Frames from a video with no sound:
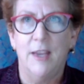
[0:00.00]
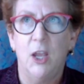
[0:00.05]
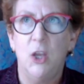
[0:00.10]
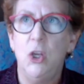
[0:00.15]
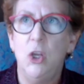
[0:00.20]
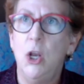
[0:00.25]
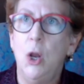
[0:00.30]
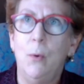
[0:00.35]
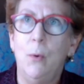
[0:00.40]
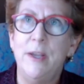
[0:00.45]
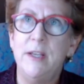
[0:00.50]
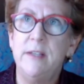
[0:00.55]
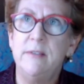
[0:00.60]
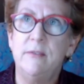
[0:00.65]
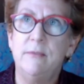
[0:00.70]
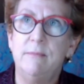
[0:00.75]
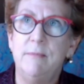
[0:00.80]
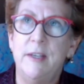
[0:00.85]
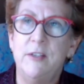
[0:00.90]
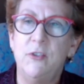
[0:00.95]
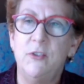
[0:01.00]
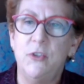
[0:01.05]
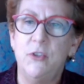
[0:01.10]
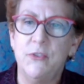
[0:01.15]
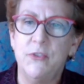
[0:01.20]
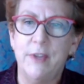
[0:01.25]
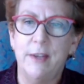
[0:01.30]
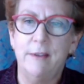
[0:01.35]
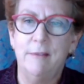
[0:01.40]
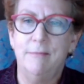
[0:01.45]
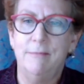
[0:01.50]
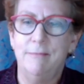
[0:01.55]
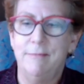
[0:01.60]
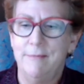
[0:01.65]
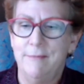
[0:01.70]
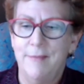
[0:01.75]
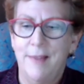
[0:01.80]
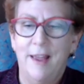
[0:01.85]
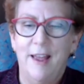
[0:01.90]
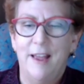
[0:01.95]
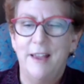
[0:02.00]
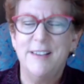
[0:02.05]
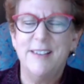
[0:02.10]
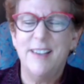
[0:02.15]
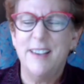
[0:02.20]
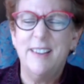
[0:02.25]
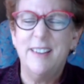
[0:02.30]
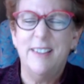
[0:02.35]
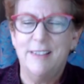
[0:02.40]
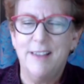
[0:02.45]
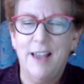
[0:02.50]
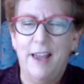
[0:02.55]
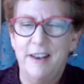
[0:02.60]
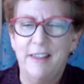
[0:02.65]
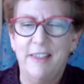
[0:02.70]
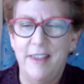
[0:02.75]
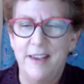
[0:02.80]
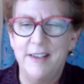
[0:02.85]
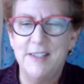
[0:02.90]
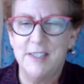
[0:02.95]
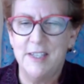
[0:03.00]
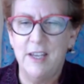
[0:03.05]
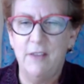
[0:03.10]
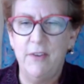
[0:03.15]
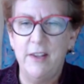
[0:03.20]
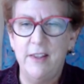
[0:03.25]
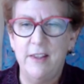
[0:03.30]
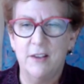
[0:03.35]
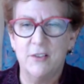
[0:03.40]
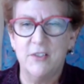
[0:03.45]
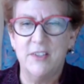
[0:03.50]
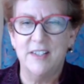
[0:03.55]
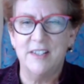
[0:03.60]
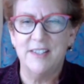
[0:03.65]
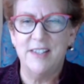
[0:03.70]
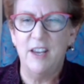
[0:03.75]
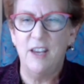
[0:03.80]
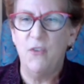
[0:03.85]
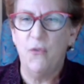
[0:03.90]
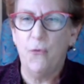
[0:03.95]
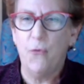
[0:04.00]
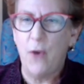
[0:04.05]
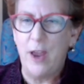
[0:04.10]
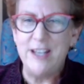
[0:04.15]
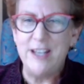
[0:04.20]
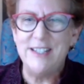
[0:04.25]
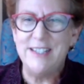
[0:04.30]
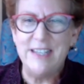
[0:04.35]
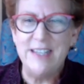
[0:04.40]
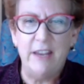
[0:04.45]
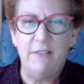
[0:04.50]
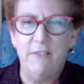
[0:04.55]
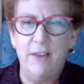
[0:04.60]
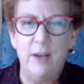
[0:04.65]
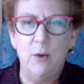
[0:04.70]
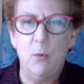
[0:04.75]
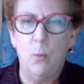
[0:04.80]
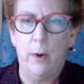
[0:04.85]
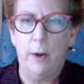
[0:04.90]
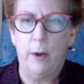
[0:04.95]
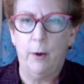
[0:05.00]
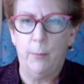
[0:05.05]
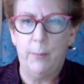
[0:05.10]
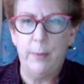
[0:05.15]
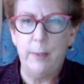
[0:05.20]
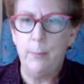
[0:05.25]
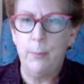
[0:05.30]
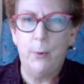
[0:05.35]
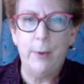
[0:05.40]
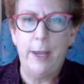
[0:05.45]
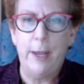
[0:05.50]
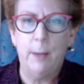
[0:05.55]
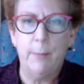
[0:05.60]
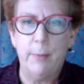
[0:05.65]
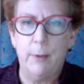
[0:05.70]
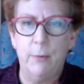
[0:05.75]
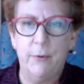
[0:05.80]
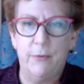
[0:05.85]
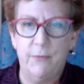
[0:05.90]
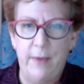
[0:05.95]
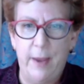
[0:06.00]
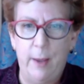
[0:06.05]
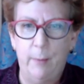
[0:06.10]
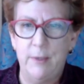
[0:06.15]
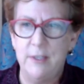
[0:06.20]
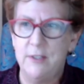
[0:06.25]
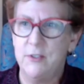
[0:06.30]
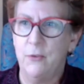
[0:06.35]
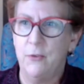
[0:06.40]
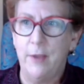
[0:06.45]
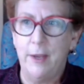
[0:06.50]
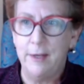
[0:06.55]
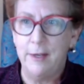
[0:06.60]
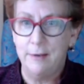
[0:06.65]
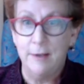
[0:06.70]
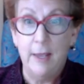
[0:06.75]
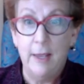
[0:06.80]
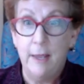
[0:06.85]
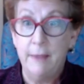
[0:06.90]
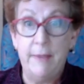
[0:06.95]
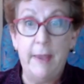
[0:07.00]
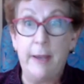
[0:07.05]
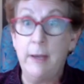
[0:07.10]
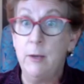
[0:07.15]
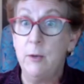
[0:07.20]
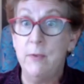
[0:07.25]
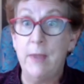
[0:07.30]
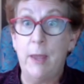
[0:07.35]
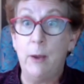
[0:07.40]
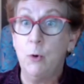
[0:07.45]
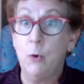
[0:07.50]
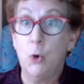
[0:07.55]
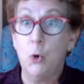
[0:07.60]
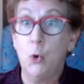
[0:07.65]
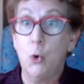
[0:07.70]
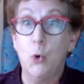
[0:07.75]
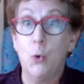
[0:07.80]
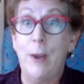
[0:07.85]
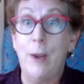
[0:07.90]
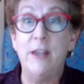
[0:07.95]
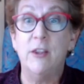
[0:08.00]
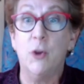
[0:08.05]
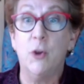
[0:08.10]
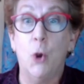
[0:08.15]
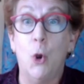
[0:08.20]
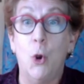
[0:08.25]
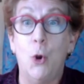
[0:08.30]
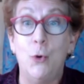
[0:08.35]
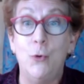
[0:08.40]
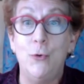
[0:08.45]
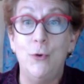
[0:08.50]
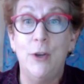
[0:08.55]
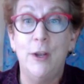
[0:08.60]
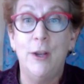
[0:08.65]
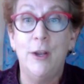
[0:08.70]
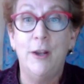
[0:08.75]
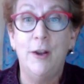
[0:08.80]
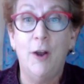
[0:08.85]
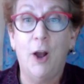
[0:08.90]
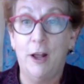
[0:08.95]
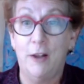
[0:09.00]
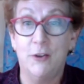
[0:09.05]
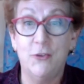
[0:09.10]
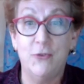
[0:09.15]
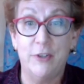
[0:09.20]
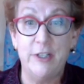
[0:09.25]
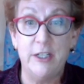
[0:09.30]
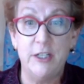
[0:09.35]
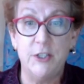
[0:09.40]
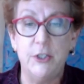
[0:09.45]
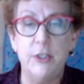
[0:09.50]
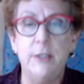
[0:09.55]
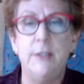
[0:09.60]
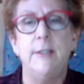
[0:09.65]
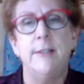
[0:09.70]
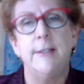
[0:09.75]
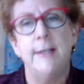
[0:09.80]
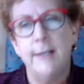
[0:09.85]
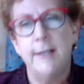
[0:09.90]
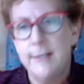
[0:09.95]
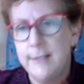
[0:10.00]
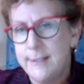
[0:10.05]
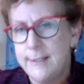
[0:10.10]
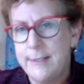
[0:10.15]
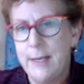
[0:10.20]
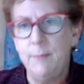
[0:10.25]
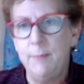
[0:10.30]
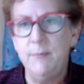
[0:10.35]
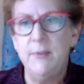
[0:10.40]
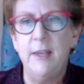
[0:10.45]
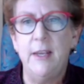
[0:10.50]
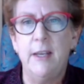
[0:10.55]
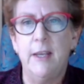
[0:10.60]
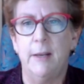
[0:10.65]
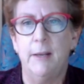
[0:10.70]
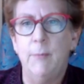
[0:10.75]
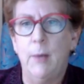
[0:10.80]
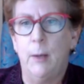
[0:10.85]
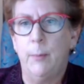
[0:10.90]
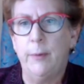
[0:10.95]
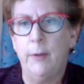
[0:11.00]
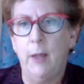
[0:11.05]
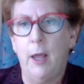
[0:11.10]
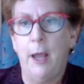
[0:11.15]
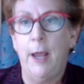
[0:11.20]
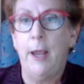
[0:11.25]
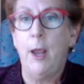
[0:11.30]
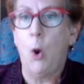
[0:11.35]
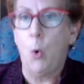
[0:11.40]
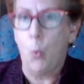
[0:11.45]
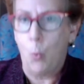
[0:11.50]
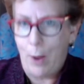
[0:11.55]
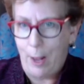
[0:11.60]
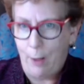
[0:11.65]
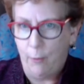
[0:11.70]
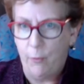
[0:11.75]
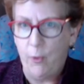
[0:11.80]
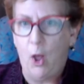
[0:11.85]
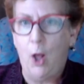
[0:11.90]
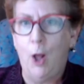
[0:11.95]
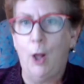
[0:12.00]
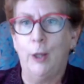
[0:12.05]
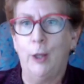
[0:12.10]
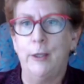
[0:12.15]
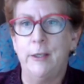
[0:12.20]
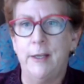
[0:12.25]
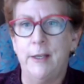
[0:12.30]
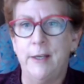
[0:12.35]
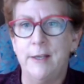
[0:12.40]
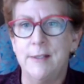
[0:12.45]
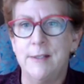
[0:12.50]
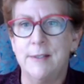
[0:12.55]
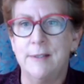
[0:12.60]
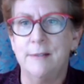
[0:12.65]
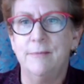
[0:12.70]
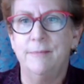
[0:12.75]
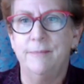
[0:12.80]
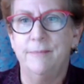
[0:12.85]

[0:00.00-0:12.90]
it's just like, it's like kind of Thanksgiving. There's this thing, Friendsgiving, where people can't be with family, so they create their own traditions. Same thing can apply around the holidays.